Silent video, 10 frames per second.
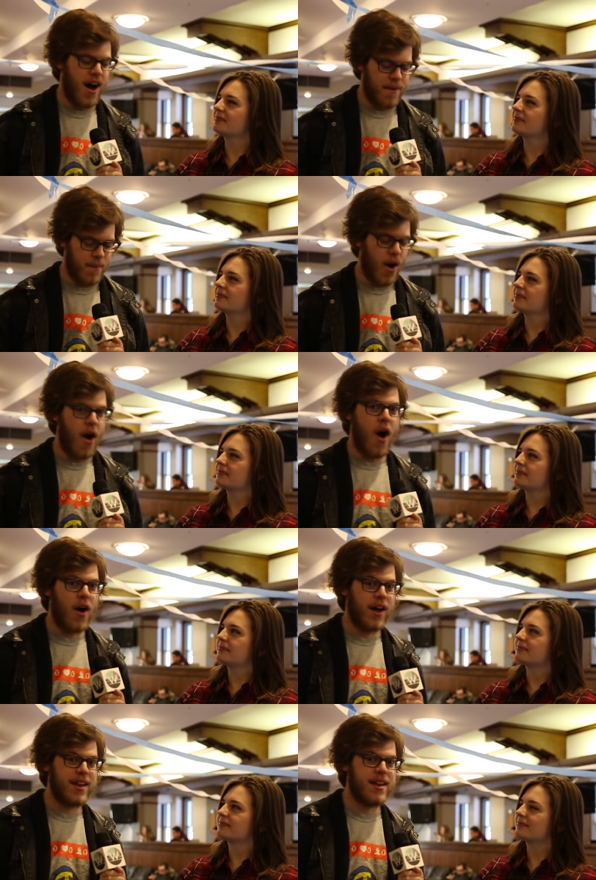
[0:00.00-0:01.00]
Speaker 1: Um,
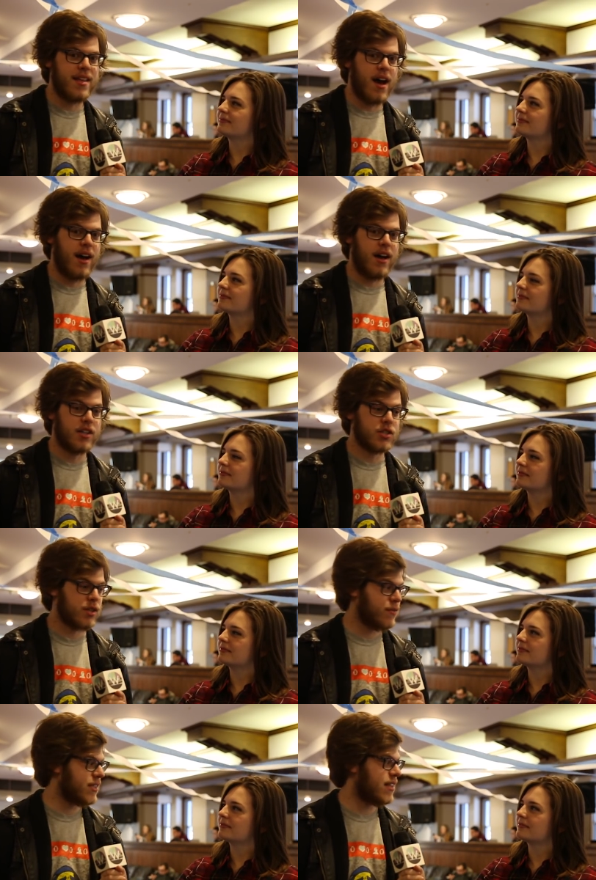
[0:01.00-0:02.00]
on uh, a
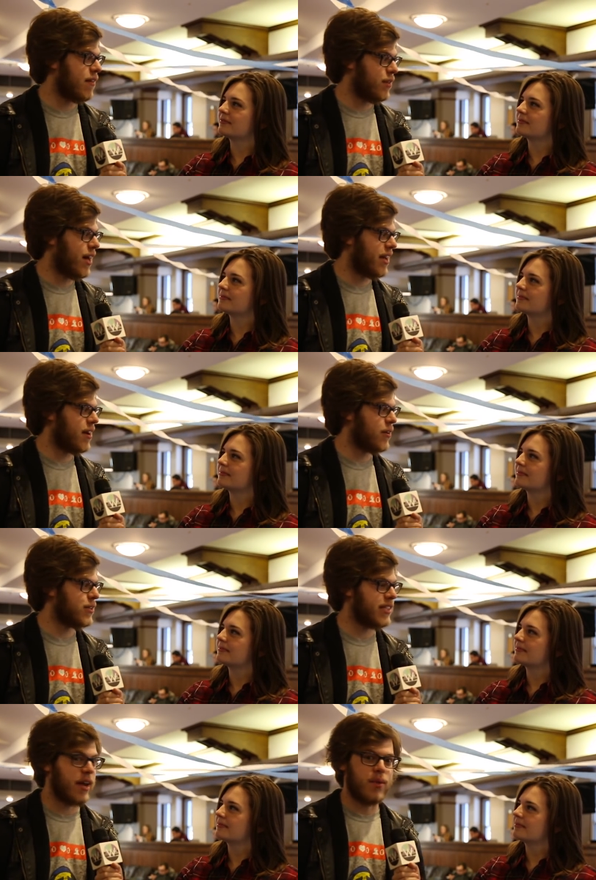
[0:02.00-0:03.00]
surface level, I can
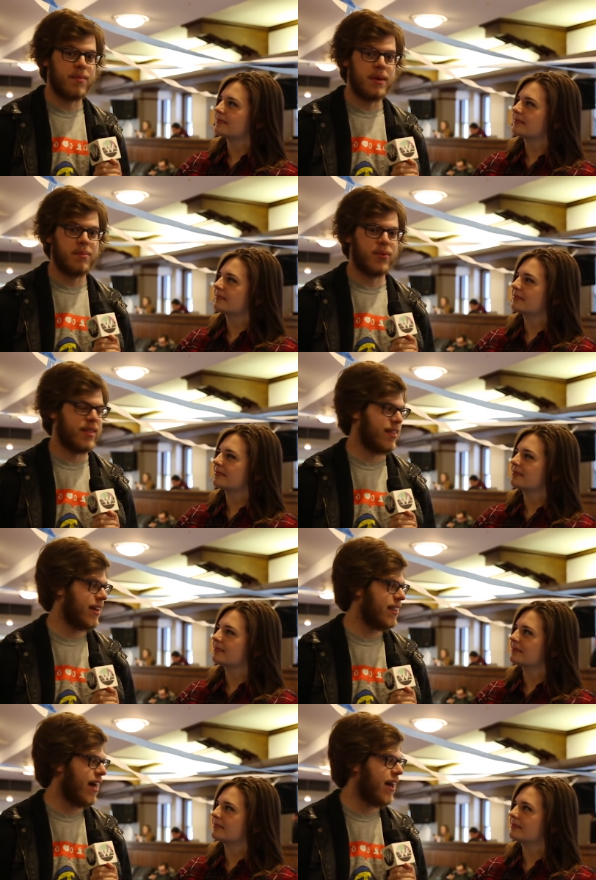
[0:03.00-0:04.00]
understand why people would
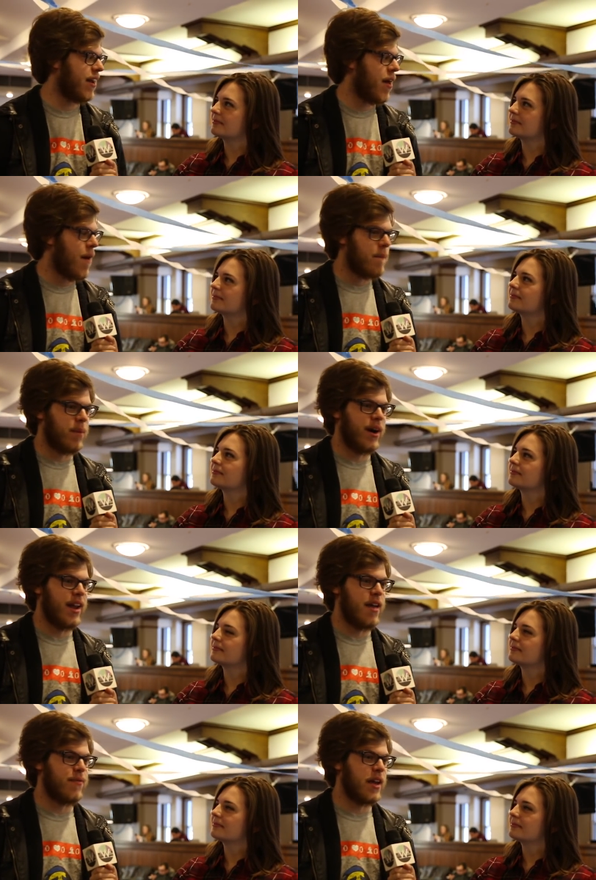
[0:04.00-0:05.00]
think that.
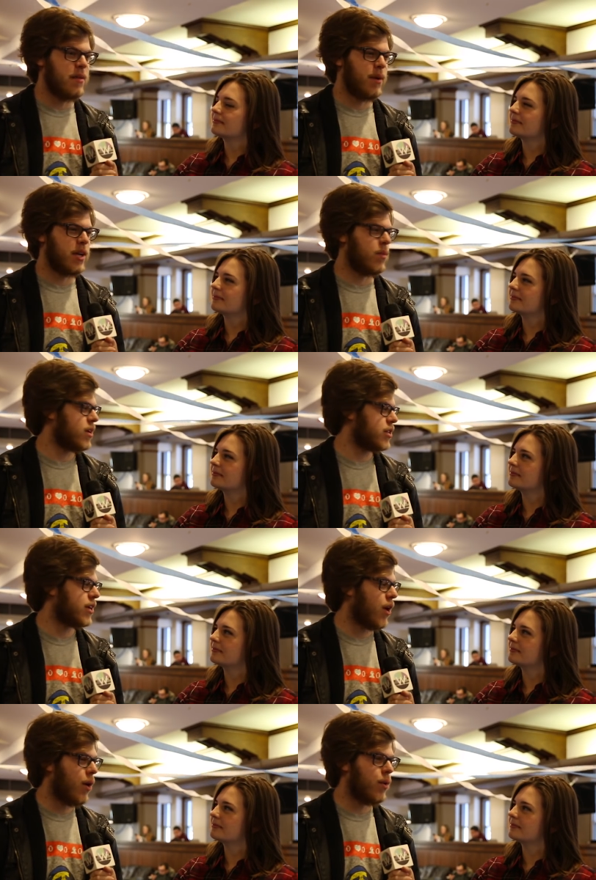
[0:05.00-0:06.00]
But if anybody were to
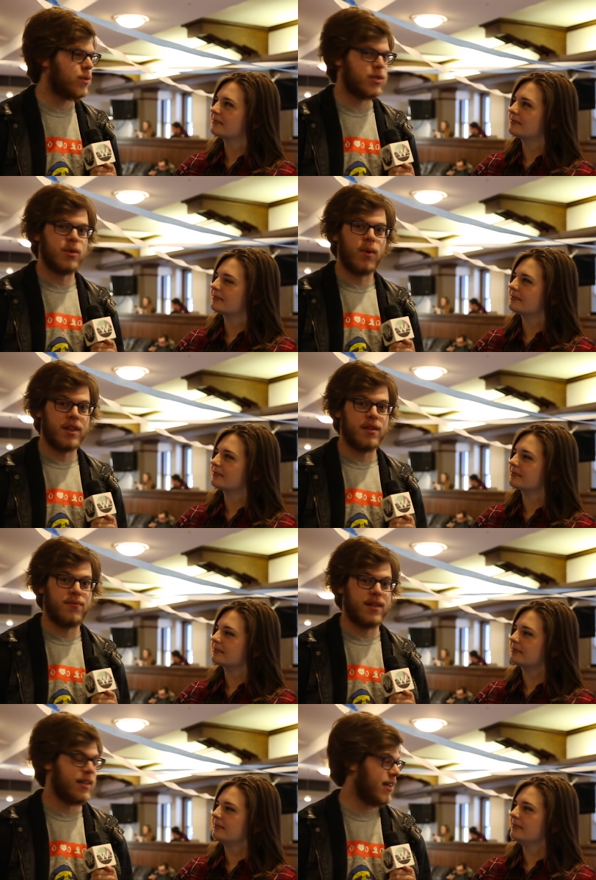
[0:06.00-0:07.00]
go to one of the
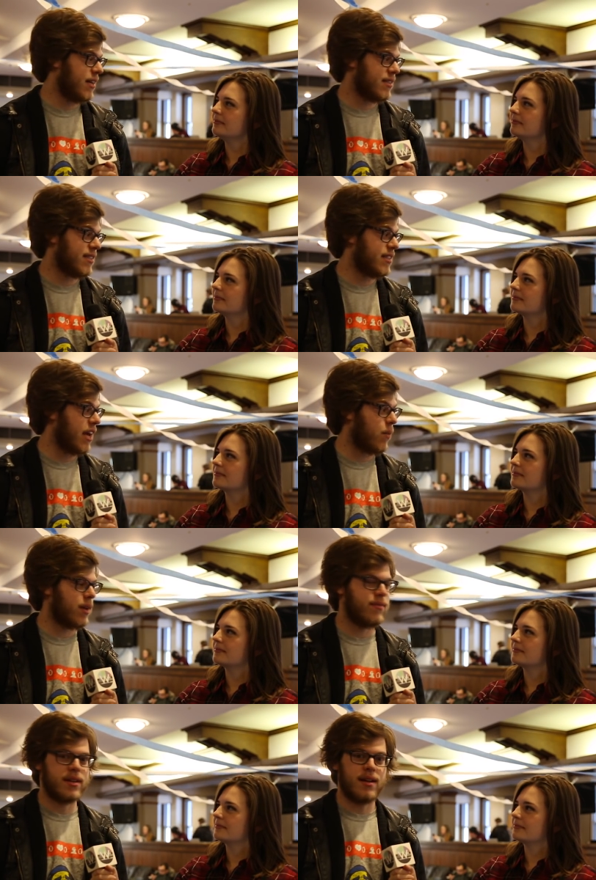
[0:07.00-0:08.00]
affiliates and take one
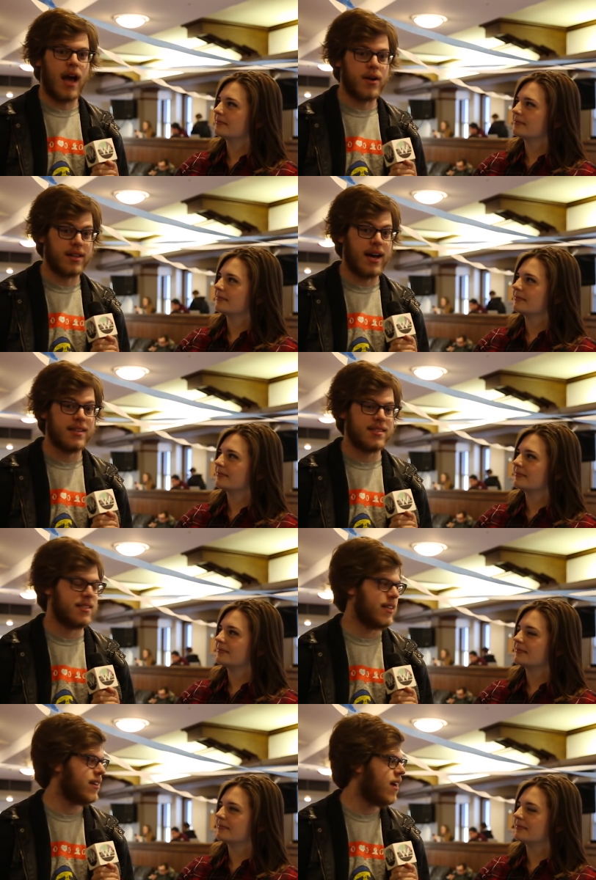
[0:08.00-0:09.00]
of the, our
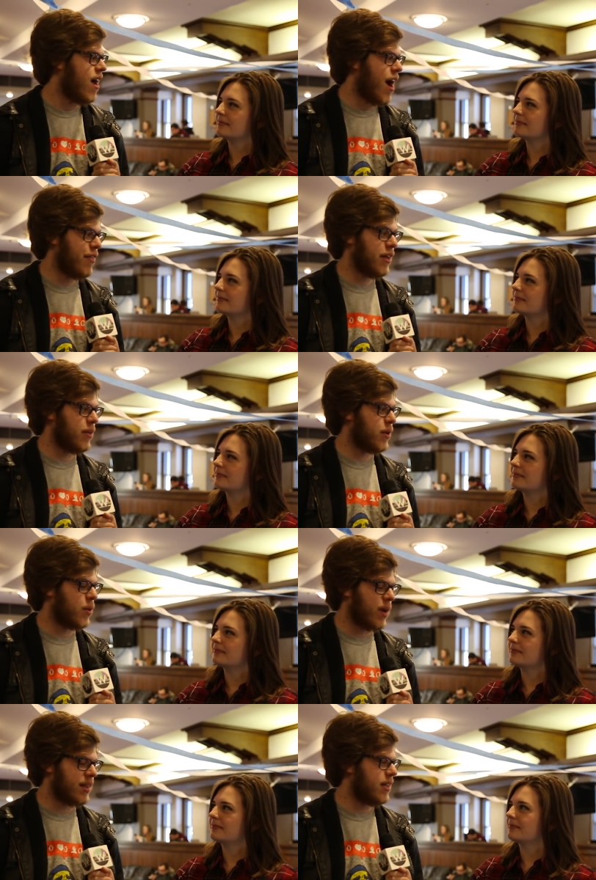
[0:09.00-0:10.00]
classes here, I think they would
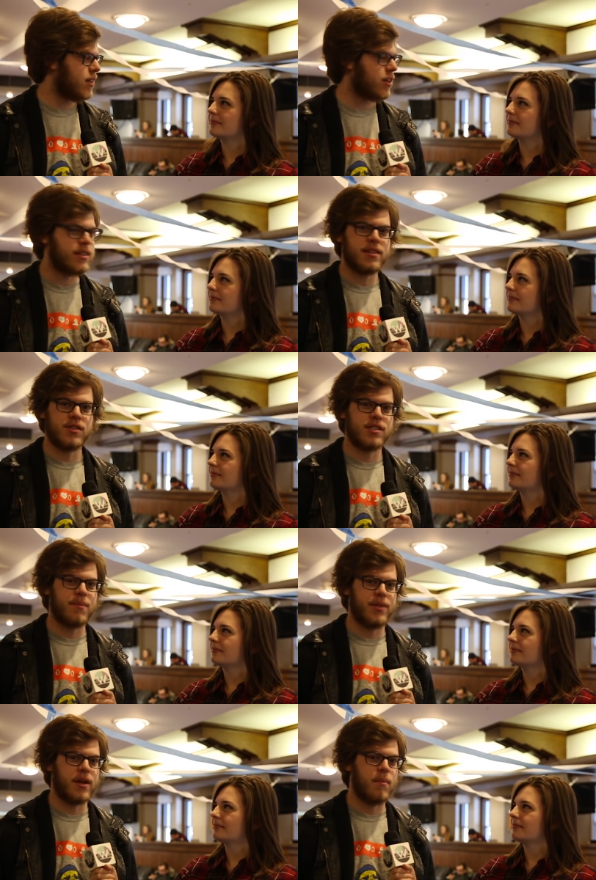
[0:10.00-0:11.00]
quickly learn that there's
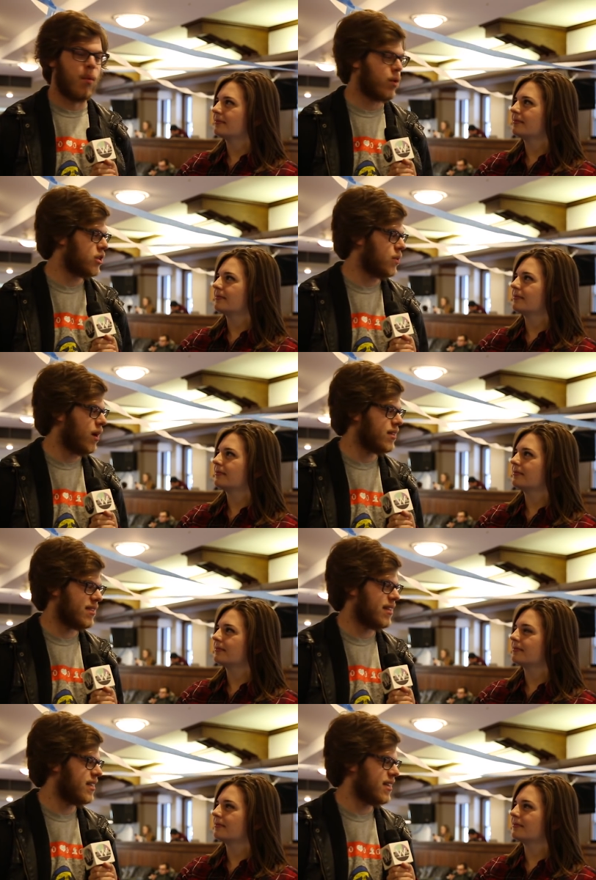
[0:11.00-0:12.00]
something more to us
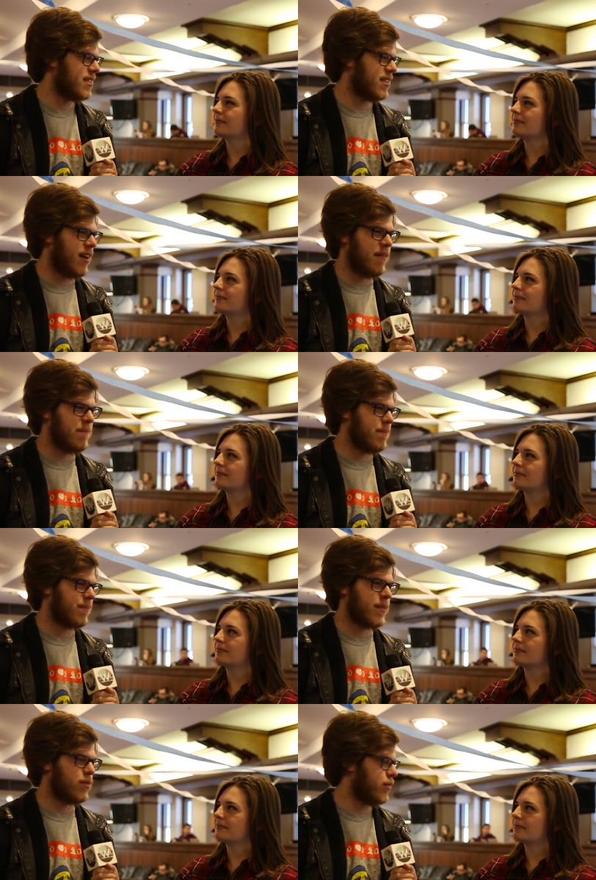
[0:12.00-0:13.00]
than just um,
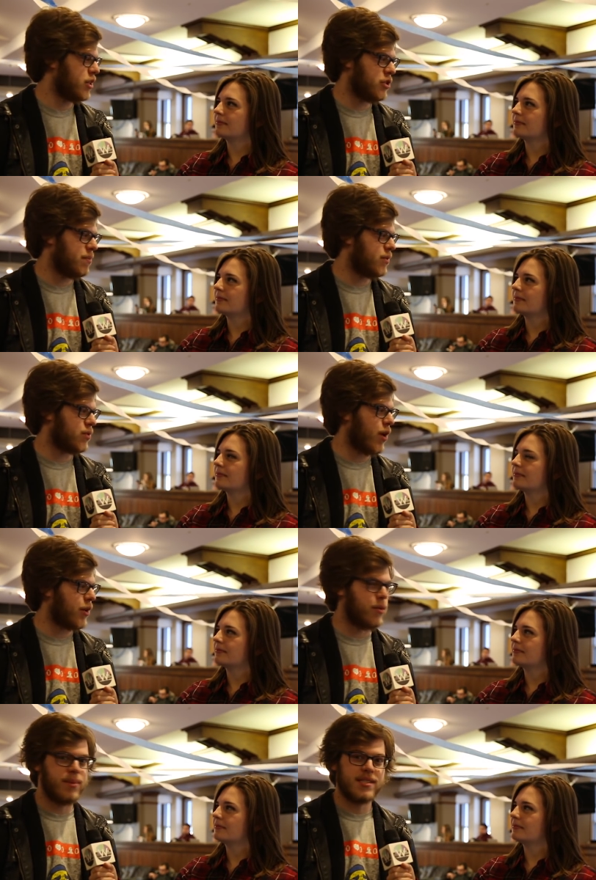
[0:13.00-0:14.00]
rich
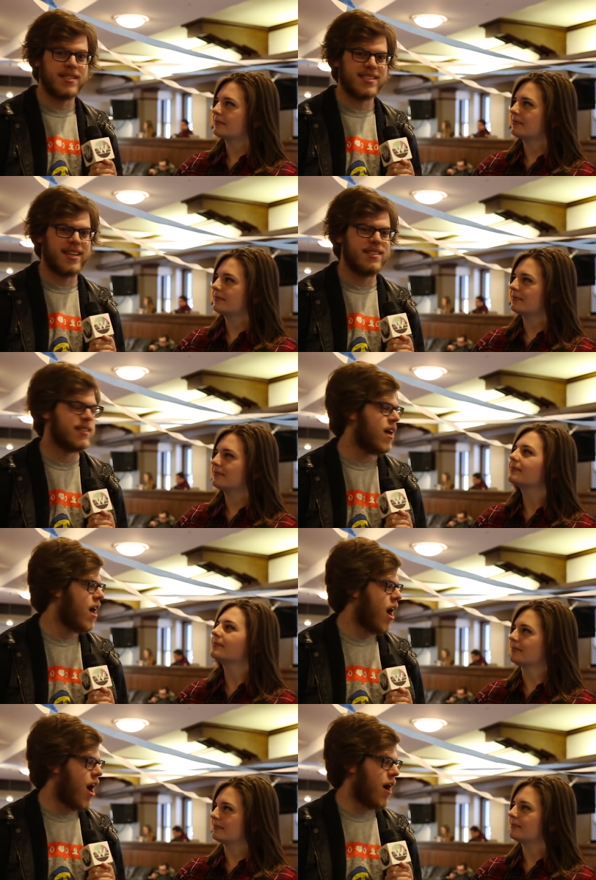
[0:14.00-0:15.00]
Toronto business kids.
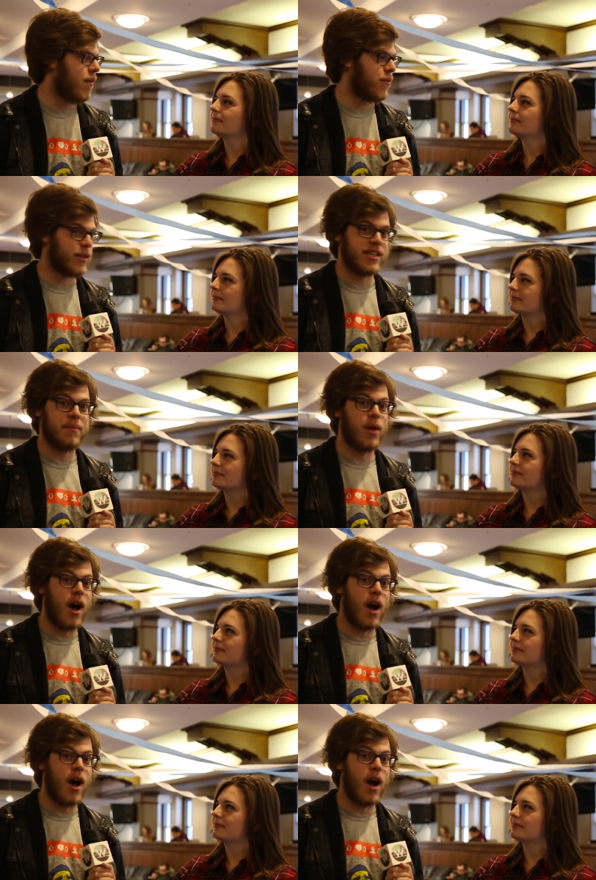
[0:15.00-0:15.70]
Uh, for example,